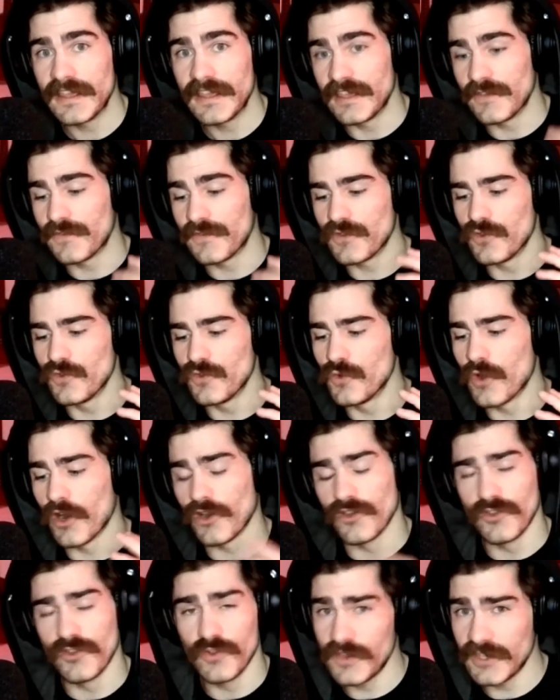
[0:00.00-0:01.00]
If you
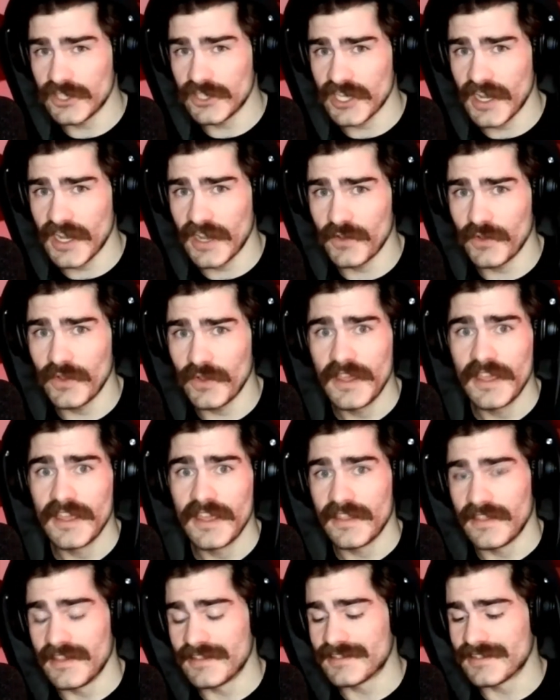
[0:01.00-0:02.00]
are new to the channel,
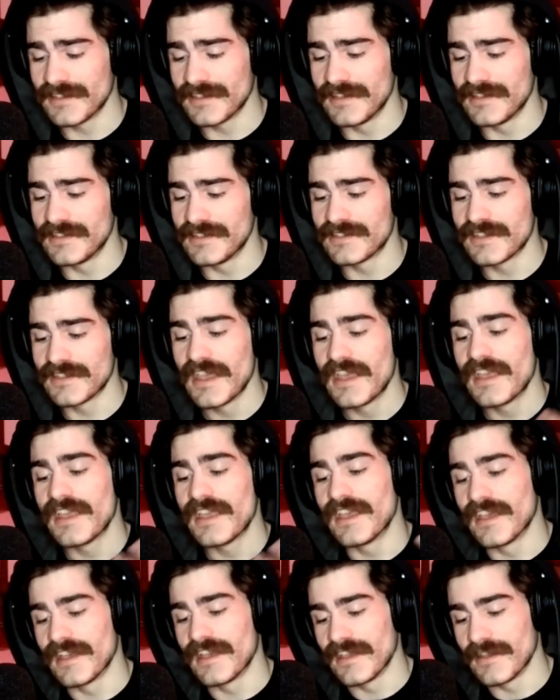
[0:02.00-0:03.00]
this is
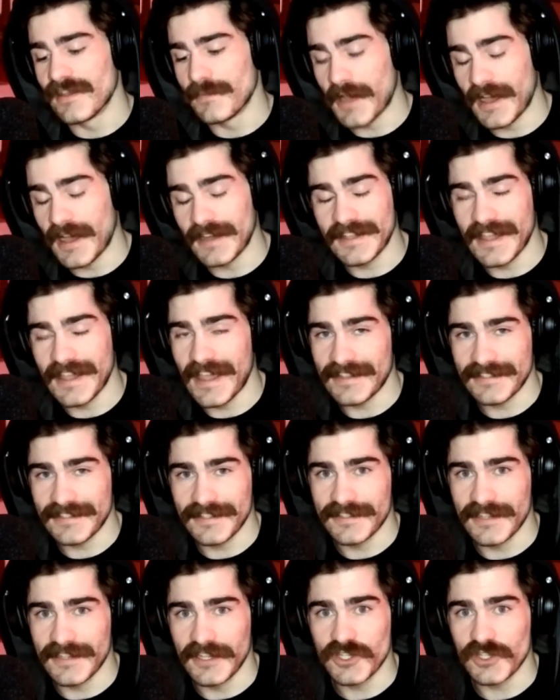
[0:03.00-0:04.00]
a podcast
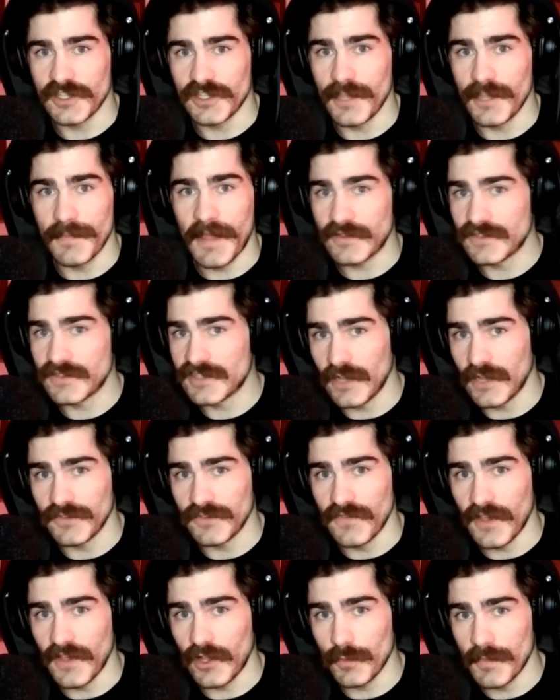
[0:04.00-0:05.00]
essentially about
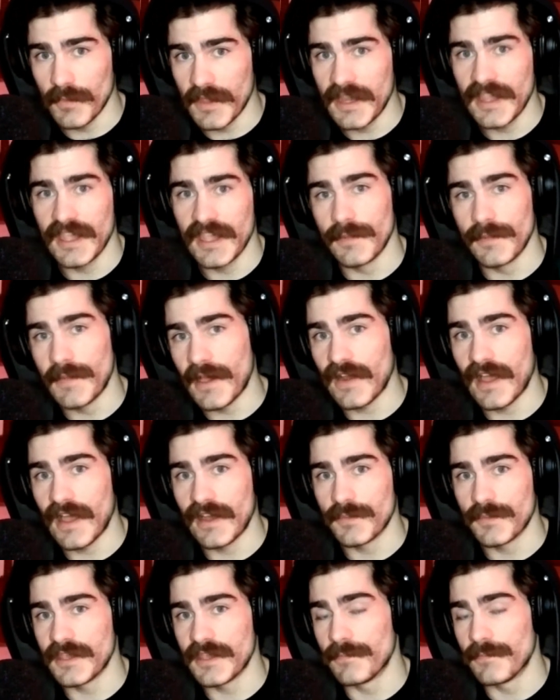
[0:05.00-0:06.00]
self-development and about how
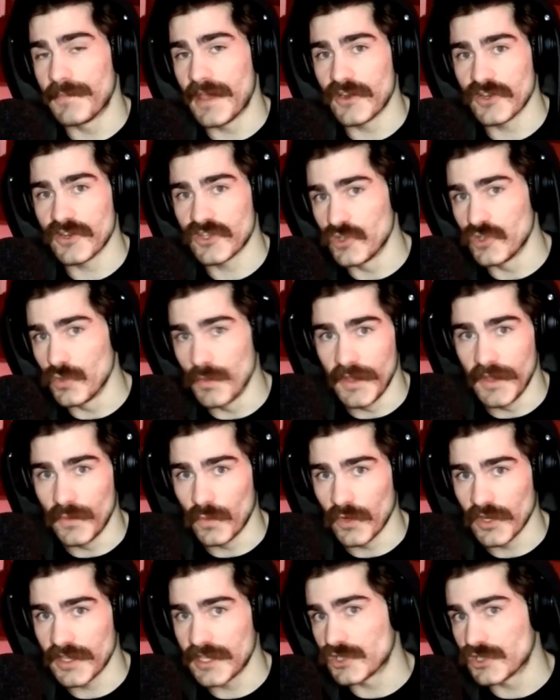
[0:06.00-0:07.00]
to be a better human,
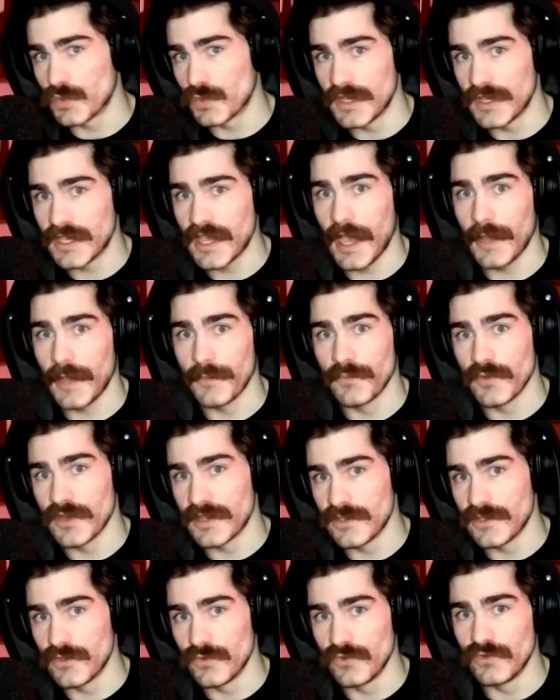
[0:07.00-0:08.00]
where each week I
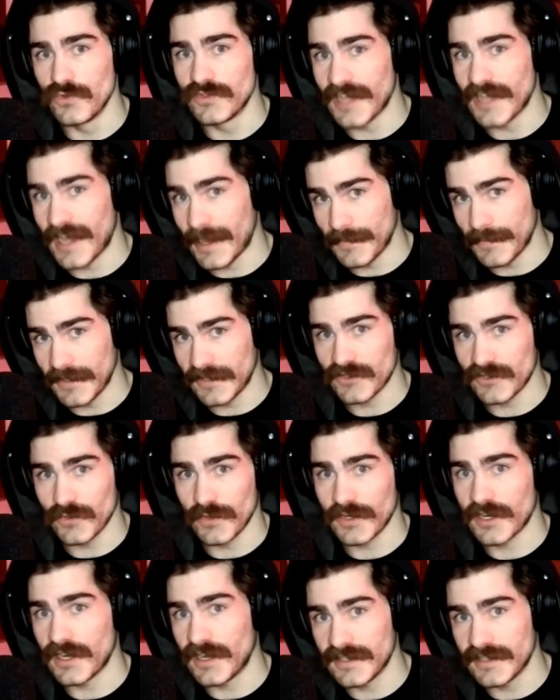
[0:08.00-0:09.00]
bring you new topics
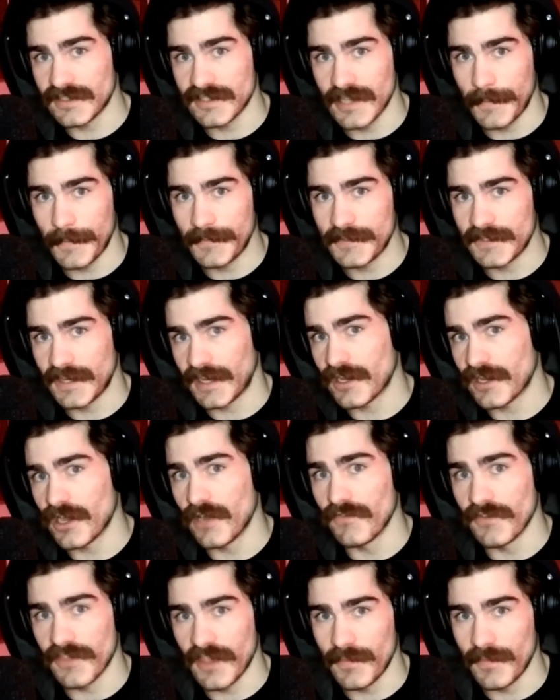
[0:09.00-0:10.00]
or concepts and I
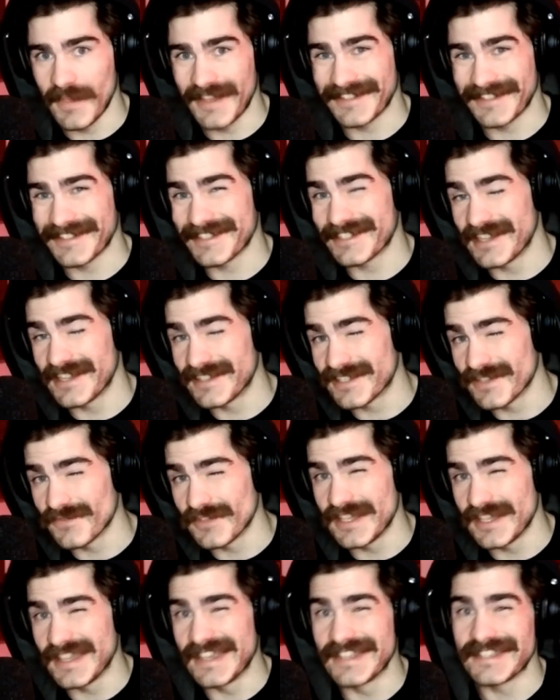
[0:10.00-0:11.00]
cover them as
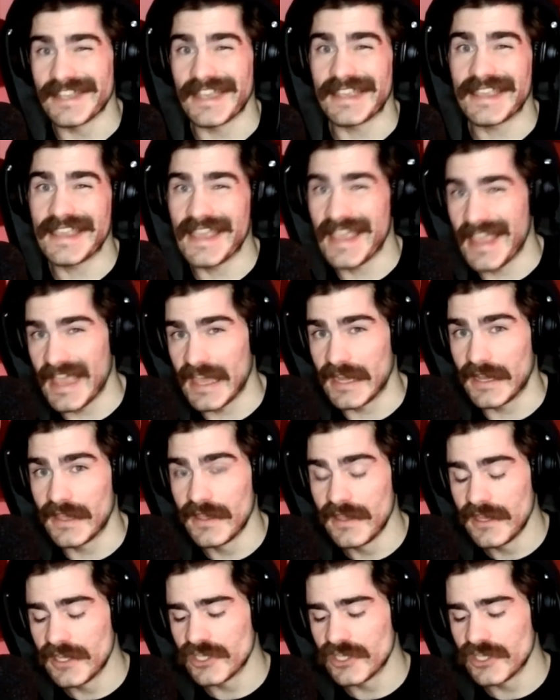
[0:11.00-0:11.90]
extensively as I can.